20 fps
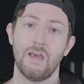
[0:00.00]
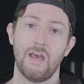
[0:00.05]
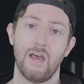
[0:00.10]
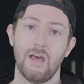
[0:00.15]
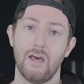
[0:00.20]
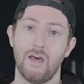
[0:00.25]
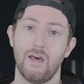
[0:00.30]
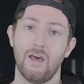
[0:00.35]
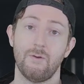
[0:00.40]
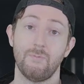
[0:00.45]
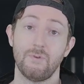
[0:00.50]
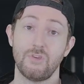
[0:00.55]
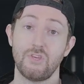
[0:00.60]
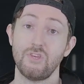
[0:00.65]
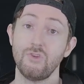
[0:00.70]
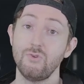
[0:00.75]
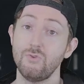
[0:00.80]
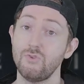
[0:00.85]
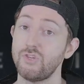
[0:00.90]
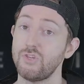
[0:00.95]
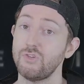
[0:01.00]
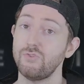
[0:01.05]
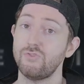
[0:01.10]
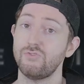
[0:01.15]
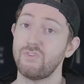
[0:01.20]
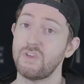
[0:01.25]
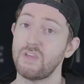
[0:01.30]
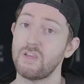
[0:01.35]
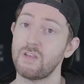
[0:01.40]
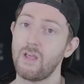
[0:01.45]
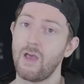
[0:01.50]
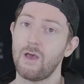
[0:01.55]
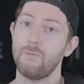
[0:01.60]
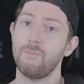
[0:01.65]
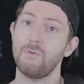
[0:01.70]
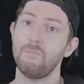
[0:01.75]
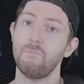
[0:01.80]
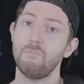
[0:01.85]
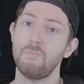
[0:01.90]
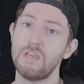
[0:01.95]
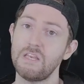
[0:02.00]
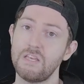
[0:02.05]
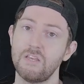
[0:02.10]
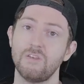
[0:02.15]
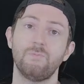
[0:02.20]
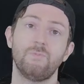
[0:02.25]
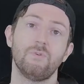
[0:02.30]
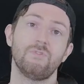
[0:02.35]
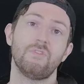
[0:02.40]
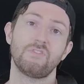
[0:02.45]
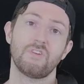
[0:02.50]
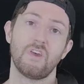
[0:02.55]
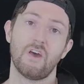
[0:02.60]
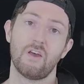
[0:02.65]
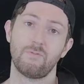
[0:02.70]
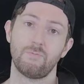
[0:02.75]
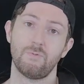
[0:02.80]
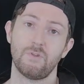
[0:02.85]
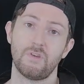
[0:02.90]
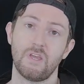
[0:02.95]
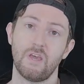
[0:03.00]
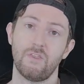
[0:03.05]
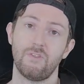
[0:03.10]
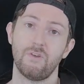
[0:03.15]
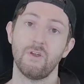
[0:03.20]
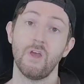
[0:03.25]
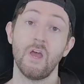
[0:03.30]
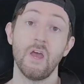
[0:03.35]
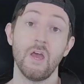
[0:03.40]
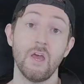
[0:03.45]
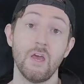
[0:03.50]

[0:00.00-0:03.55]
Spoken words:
I'm a huge fan. I've been meaning to put this cosplay together